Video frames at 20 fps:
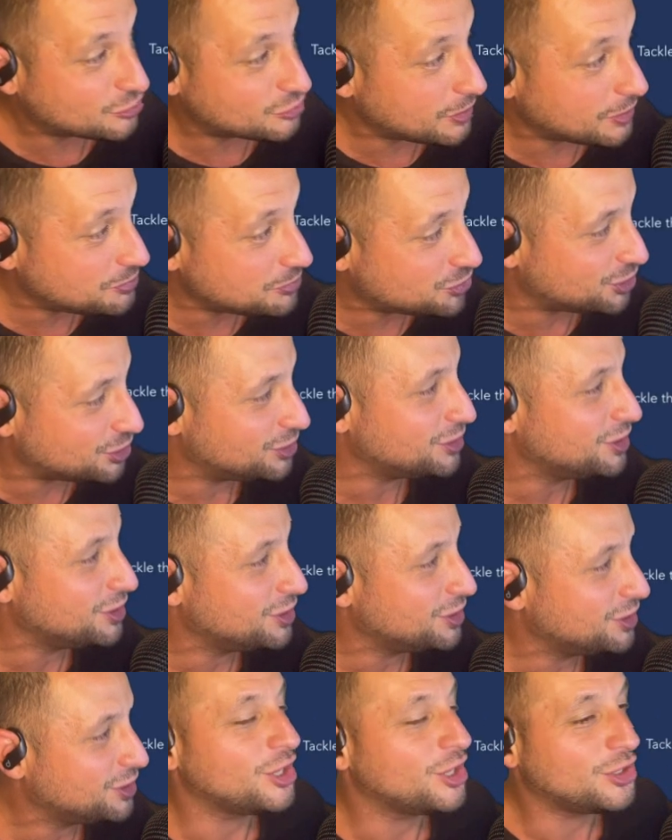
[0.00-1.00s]

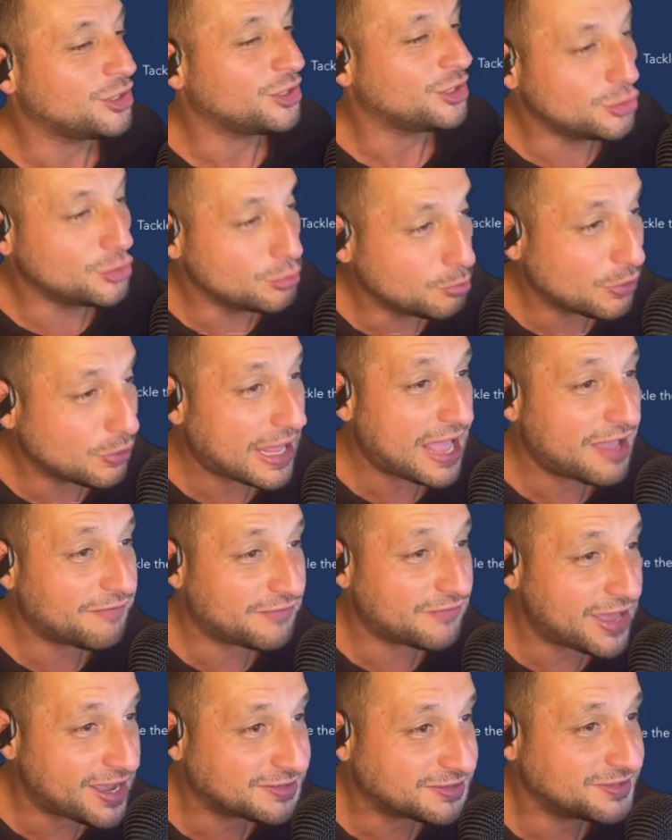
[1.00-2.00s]
description, you will
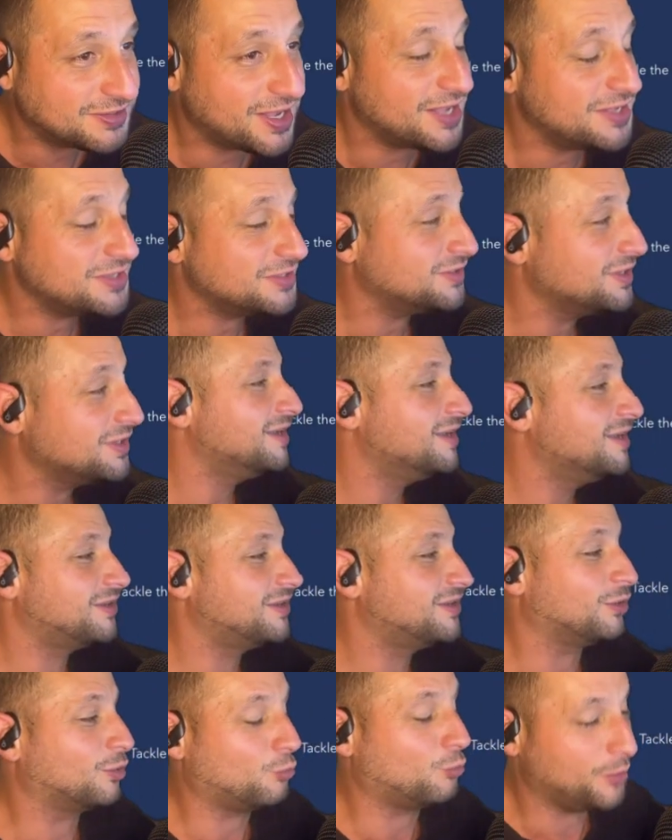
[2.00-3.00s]
have access
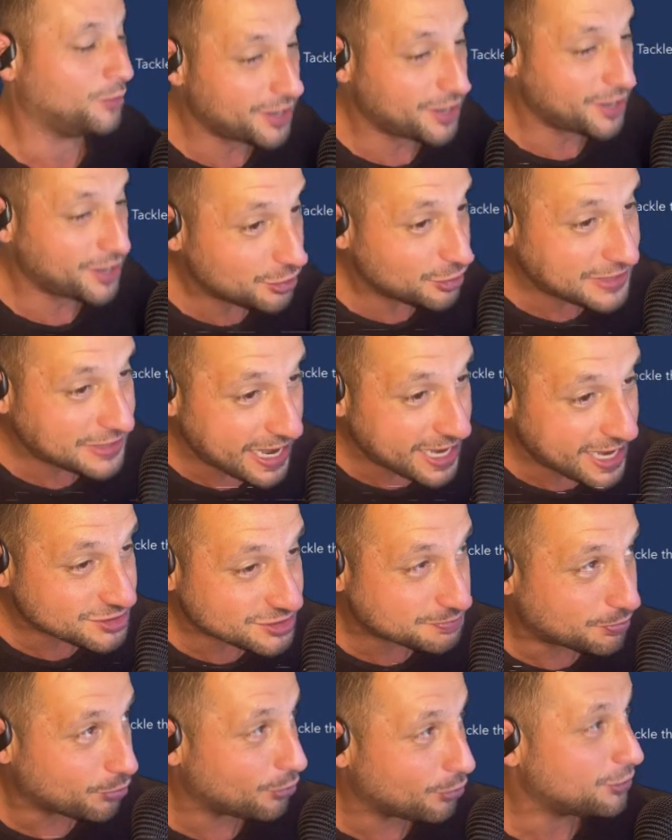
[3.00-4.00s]
to the Gridiron
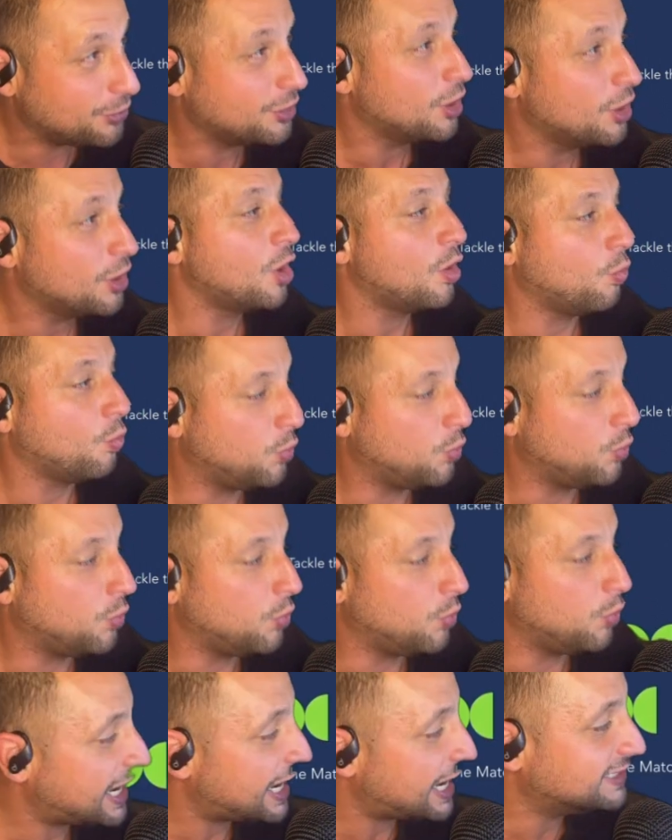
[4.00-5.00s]
dashboard,
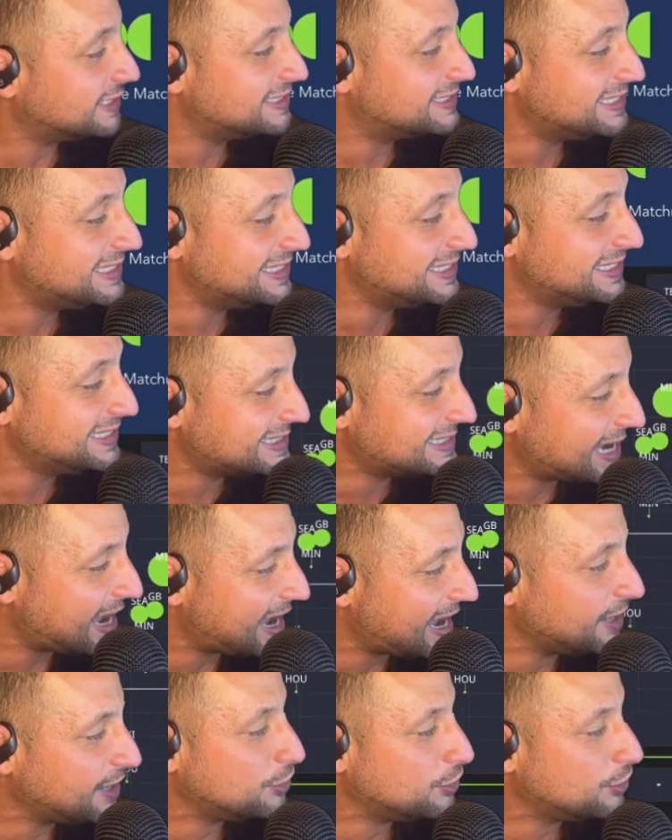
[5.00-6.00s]
which has the
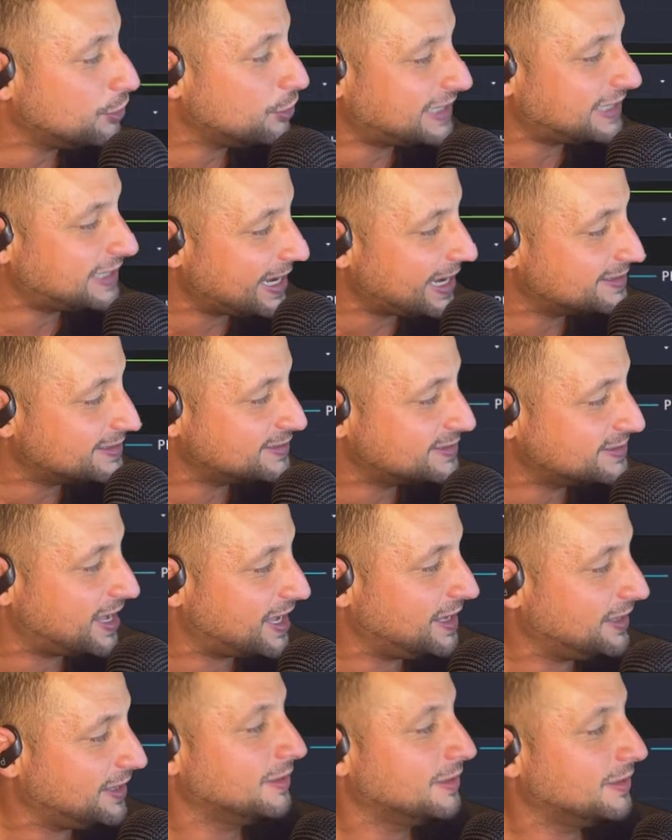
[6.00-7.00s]
entire data
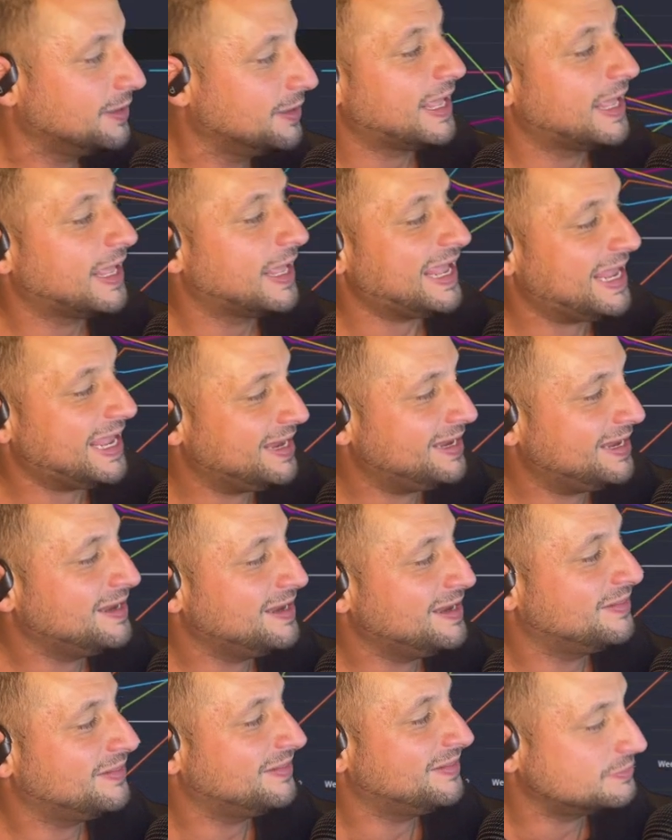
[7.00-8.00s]
set
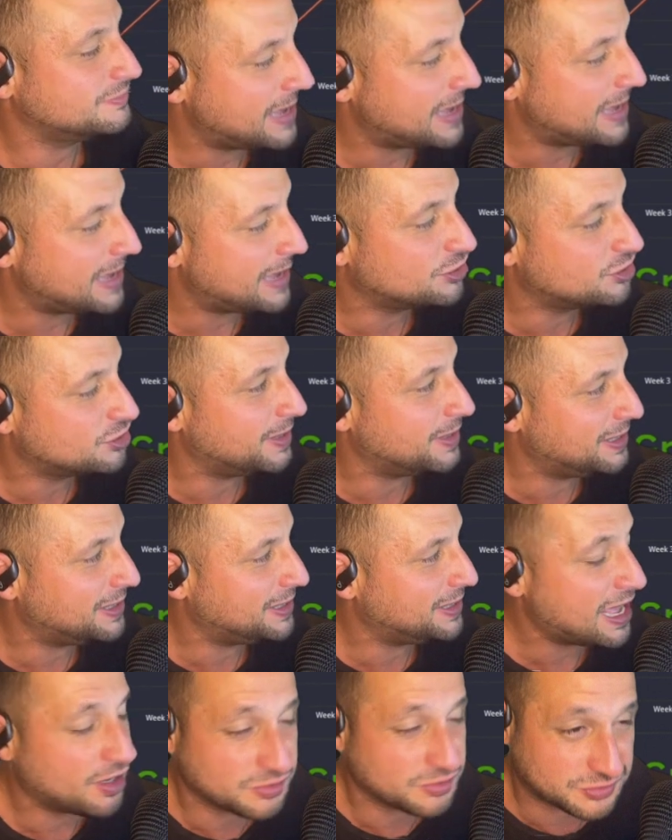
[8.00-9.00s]
in this matchup
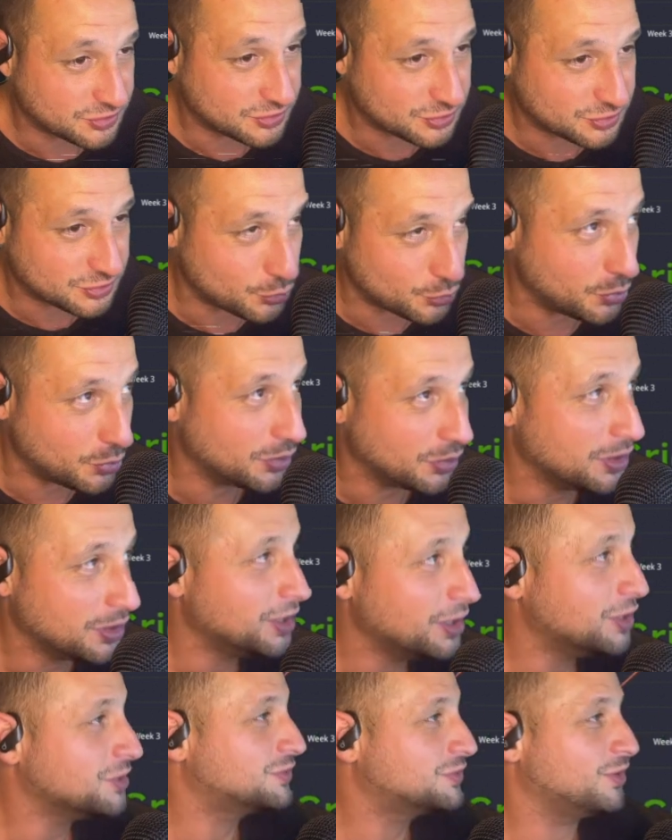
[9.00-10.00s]
analysis tool.
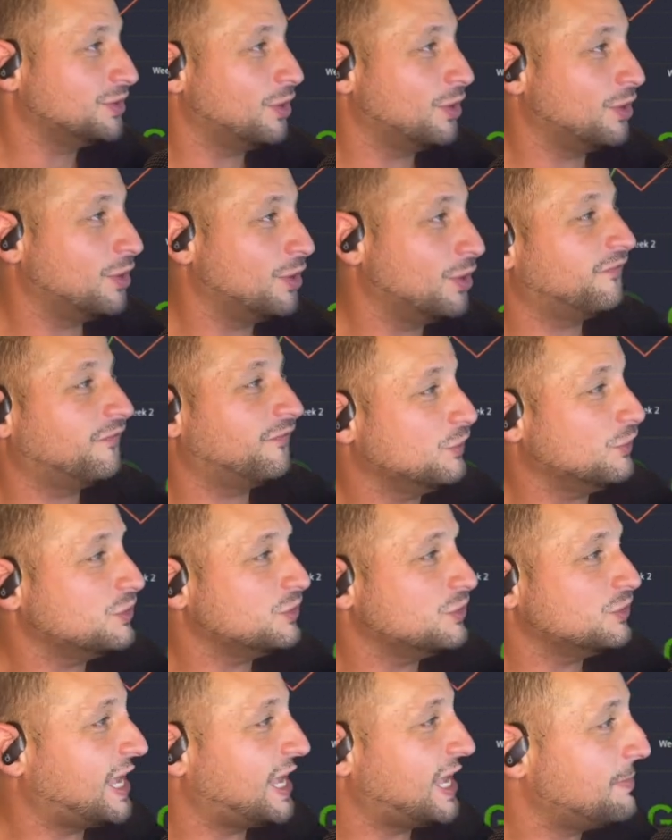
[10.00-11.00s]
So the
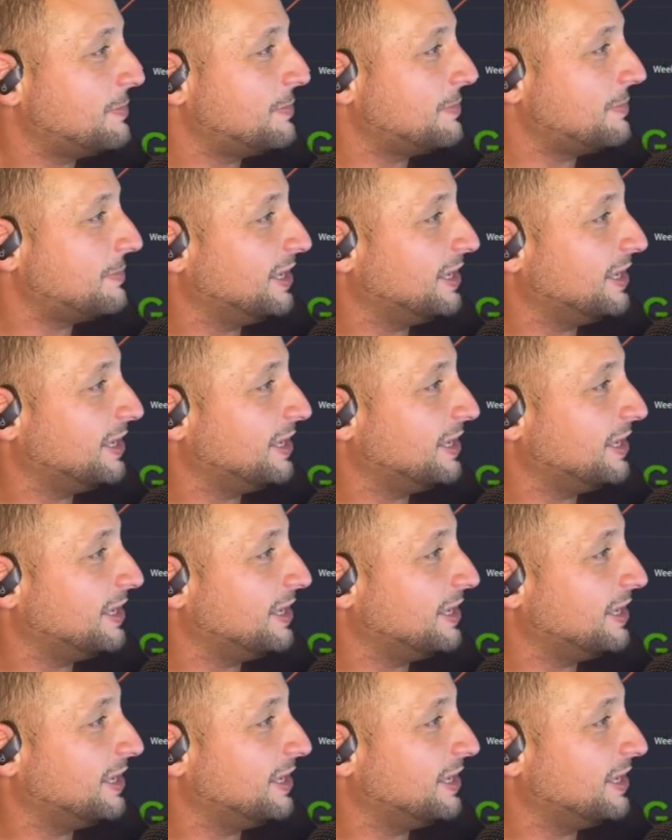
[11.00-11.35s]
first game